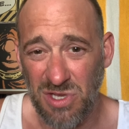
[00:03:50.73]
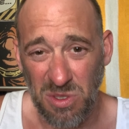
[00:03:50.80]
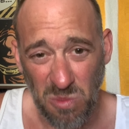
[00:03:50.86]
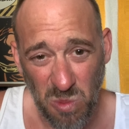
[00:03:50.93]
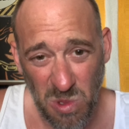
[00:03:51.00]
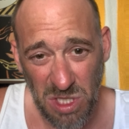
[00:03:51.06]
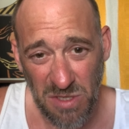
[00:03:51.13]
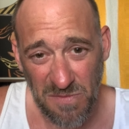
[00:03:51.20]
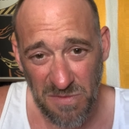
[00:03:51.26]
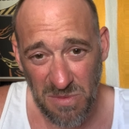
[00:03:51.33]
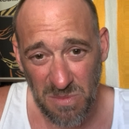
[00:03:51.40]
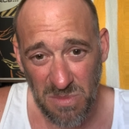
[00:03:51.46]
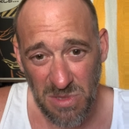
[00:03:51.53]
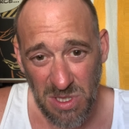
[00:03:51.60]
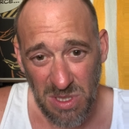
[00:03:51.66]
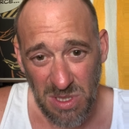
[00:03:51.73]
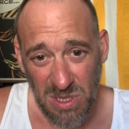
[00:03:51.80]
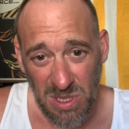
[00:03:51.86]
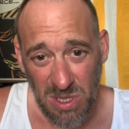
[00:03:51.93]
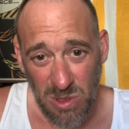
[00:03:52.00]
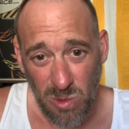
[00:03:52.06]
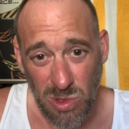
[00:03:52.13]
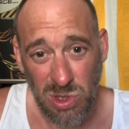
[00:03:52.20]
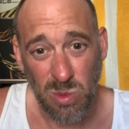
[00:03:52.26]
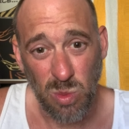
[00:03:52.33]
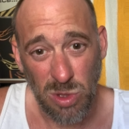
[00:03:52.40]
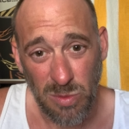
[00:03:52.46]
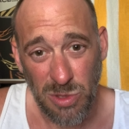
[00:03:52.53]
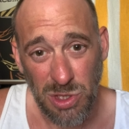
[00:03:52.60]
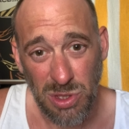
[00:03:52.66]
and 1 of them was a
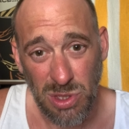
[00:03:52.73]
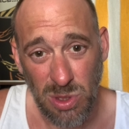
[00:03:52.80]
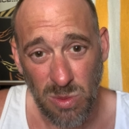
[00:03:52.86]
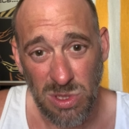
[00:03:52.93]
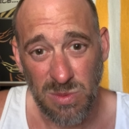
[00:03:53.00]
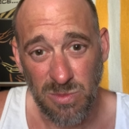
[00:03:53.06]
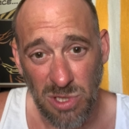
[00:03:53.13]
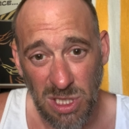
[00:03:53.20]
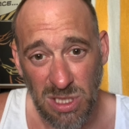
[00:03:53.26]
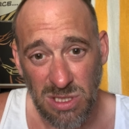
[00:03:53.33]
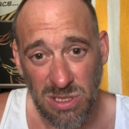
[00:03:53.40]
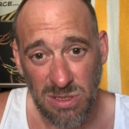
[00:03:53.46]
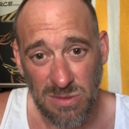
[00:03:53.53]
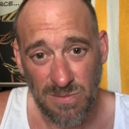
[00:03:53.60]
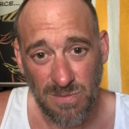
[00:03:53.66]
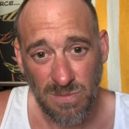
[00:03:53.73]
woman who was pregnant.